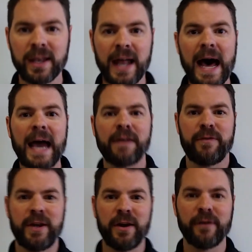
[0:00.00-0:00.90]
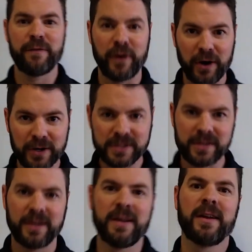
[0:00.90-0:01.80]
live here first.
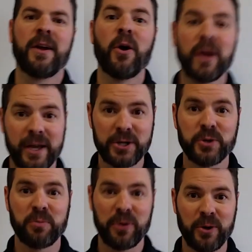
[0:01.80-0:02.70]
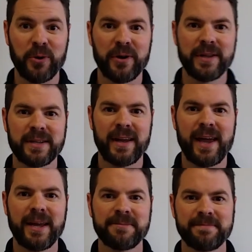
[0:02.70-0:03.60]
Get your pre-order in
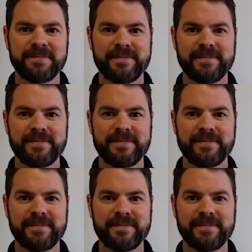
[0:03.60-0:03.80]
today.